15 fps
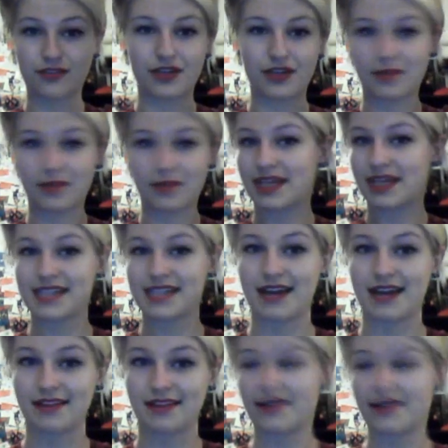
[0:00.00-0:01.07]
or in a
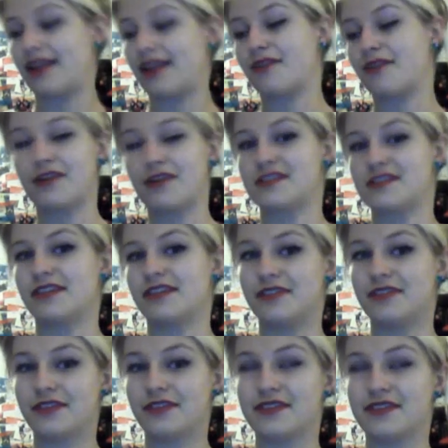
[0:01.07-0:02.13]
bandana a la Rosie the
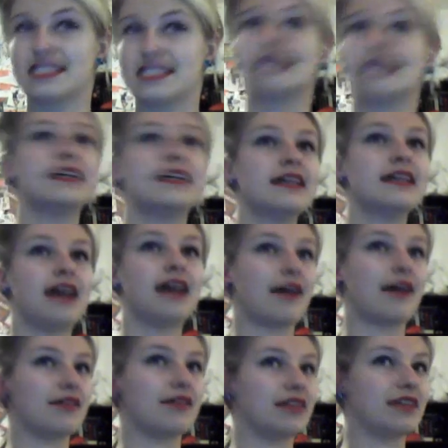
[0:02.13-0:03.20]
Riveter,
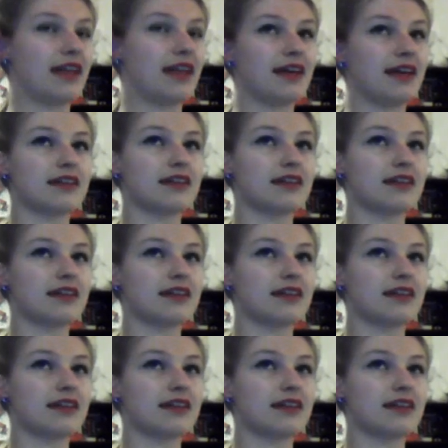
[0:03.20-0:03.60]
however you like.